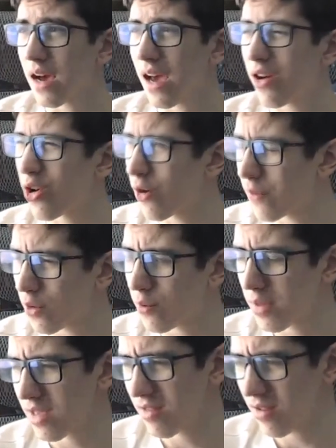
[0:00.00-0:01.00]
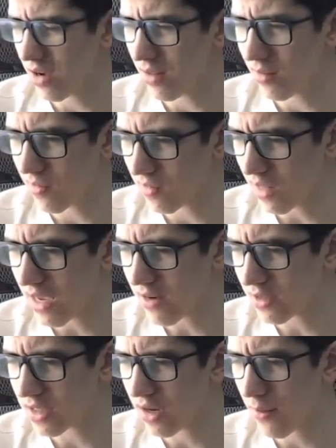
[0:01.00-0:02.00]
I don't know if it would be
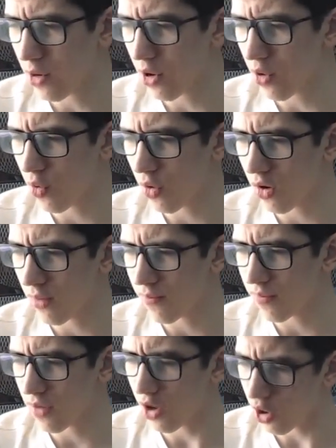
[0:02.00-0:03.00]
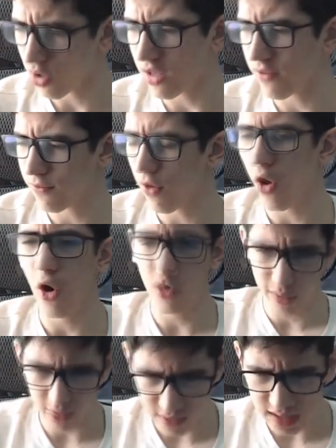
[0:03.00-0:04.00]
late summer or early fall,
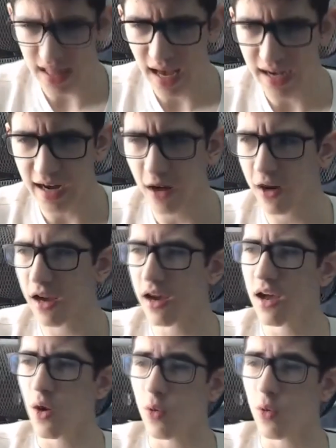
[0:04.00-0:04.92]
but it was in that area.